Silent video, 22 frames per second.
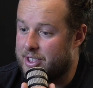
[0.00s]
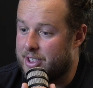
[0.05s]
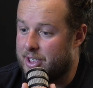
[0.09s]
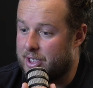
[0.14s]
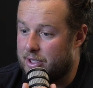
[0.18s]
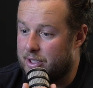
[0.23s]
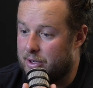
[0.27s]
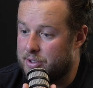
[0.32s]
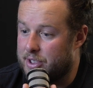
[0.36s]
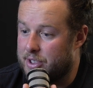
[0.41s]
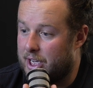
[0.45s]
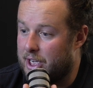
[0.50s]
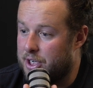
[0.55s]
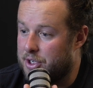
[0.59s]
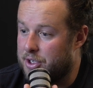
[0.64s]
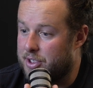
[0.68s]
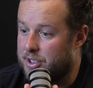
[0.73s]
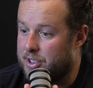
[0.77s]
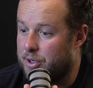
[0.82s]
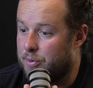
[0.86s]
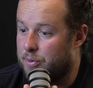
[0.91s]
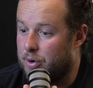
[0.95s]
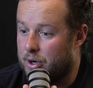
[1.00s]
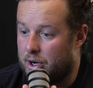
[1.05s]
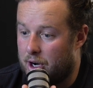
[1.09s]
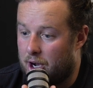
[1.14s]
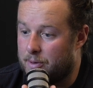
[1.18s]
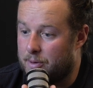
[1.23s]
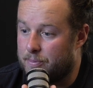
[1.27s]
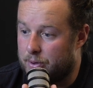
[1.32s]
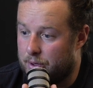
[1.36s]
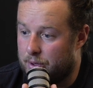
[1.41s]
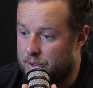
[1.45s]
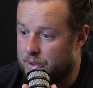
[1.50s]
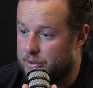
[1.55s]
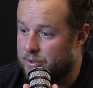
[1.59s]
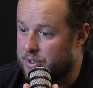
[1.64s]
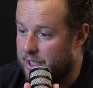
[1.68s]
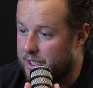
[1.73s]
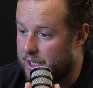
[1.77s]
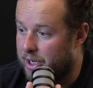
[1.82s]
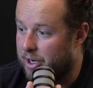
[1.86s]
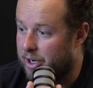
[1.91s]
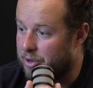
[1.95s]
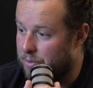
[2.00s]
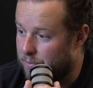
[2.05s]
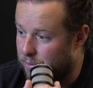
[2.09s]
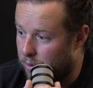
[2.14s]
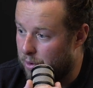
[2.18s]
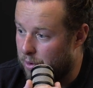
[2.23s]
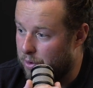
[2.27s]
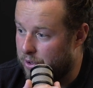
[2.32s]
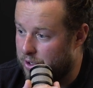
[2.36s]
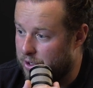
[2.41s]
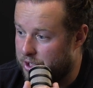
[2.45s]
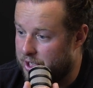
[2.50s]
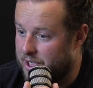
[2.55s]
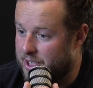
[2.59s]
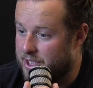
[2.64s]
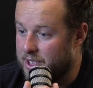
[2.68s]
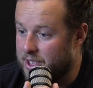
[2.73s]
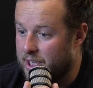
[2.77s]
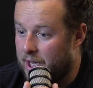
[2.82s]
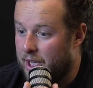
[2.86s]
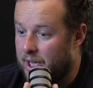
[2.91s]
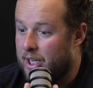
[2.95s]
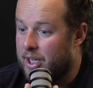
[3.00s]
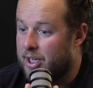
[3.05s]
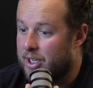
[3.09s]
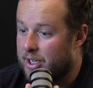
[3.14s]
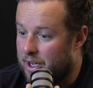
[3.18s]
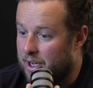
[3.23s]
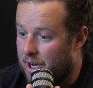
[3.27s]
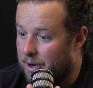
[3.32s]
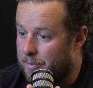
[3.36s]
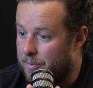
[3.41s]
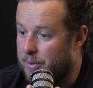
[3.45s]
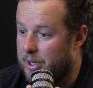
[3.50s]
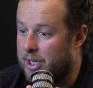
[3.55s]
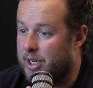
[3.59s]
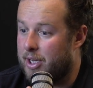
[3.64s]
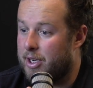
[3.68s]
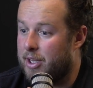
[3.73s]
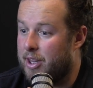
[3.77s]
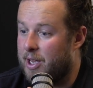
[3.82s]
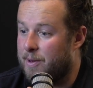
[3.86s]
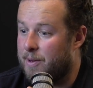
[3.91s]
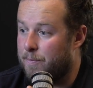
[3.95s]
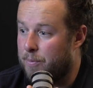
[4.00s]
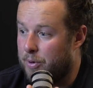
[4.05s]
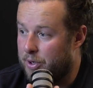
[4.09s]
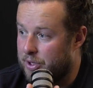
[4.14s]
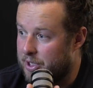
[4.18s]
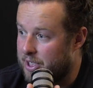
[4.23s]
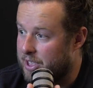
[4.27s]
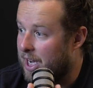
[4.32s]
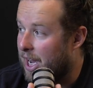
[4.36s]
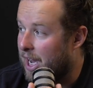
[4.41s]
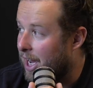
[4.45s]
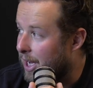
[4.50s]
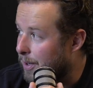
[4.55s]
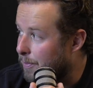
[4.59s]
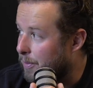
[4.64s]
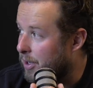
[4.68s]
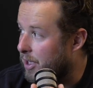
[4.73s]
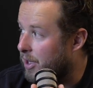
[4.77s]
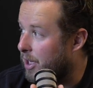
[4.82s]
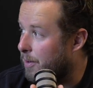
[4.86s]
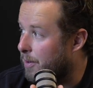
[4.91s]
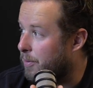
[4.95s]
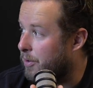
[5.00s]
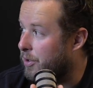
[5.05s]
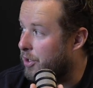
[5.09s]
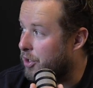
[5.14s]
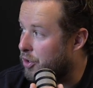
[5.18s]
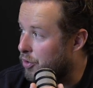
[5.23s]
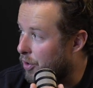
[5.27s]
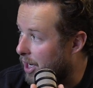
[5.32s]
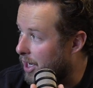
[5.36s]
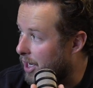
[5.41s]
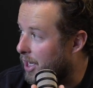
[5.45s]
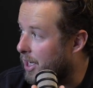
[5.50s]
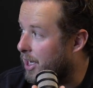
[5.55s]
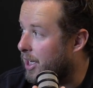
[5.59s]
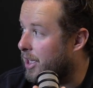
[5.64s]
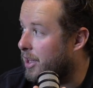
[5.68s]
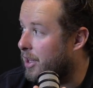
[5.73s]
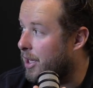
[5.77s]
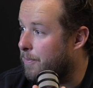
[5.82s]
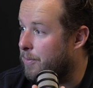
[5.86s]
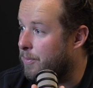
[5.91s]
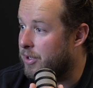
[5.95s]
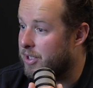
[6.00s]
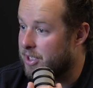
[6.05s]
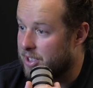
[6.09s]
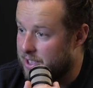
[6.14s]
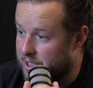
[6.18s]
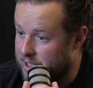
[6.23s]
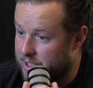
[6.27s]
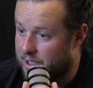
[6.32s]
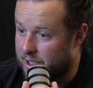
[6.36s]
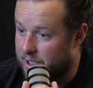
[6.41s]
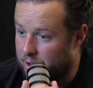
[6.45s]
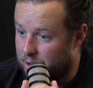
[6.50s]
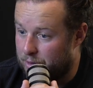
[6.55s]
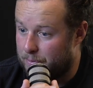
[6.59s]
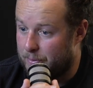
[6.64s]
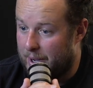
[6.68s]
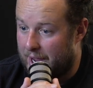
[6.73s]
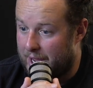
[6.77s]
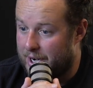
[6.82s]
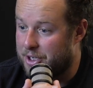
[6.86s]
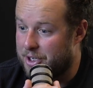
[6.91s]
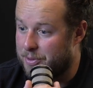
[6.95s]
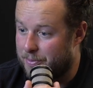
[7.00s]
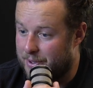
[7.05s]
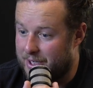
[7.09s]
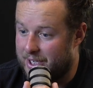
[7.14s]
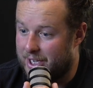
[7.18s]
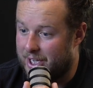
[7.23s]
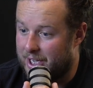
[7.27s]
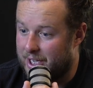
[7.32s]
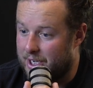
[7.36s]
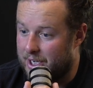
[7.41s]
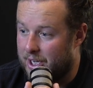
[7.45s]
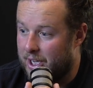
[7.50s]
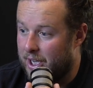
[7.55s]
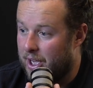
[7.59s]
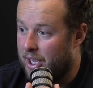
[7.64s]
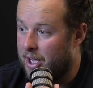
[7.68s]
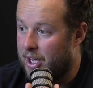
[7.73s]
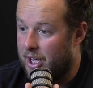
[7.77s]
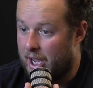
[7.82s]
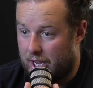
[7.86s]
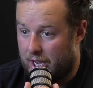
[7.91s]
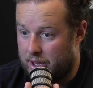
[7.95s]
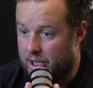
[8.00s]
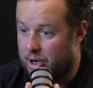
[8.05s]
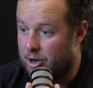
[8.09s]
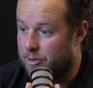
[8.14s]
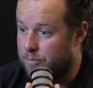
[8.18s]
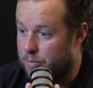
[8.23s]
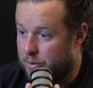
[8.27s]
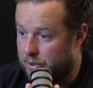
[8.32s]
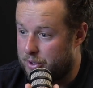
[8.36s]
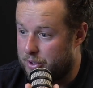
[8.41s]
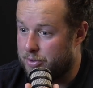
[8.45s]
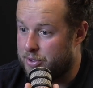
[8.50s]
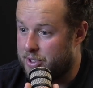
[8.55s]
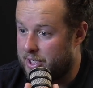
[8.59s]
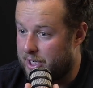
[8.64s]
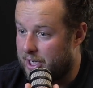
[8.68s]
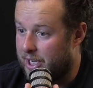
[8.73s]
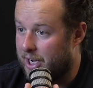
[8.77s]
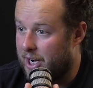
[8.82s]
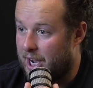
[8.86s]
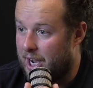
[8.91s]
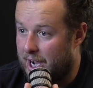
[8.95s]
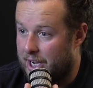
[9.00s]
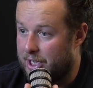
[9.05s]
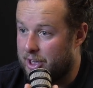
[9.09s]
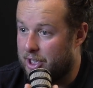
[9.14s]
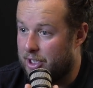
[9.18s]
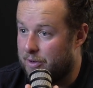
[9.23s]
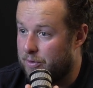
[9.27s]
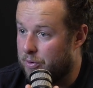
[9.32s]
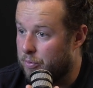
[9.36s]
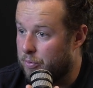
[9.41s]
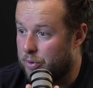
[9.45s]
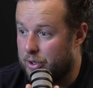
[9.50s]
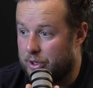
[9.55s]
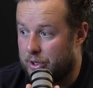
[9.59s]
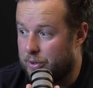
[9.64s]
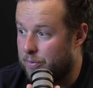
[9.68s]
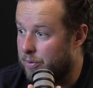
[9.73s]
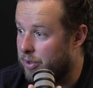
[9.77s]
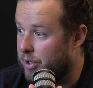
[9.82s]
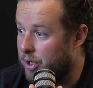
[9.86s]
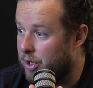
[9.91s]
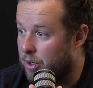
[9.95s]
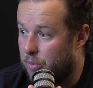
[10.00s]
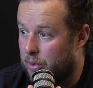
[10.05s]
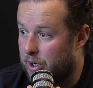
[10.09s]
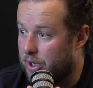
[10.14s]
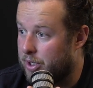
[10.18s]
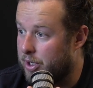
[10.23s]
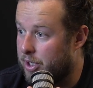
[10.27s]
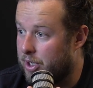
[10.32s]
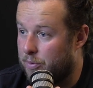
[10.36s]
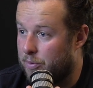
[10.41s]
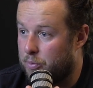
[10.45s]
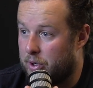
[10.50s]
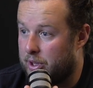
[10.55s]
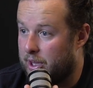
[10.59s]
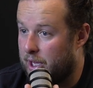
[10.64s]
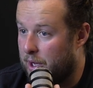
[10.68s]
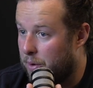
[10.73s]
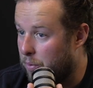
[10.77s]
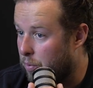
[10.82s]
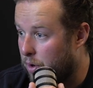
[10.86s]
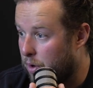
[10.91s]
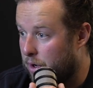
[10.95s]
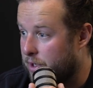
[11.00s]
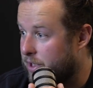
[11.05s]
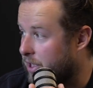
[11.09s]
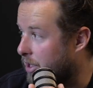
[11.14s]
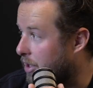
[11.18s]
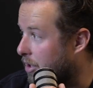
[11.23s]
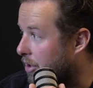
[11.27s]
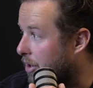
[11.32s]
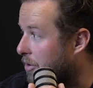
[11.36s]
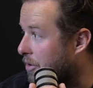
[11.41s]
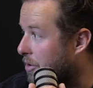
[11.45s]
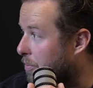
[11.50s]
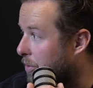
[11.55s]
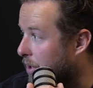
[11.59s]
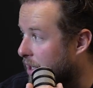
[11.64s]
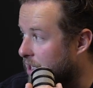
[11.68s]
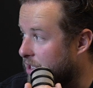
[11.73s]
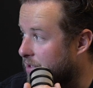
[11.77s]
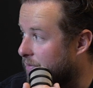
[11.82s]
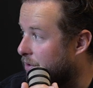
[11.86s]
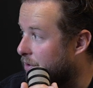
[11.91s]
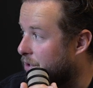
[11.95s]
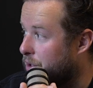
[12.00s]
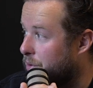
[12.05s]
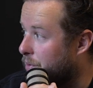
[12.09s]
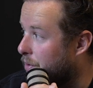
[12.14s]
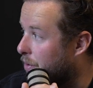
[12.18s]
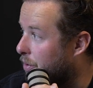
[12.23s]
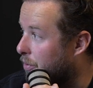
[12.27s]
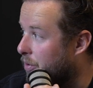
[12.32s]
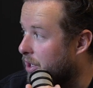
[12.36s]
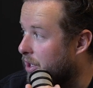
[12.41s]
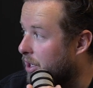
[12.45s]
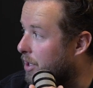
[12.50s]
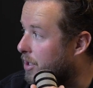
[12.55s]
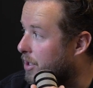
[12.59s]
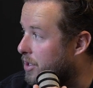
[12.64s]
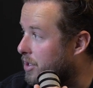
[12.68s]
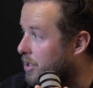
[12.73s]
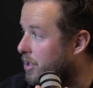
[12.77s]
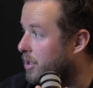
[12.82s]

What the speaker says: see those agents that were not producing at other brokerages come in, they put the time in, they put the training in, they put the skill management in, and they are producing at a high level really, really quickly when they weren't at their other place for 2 or 3 years.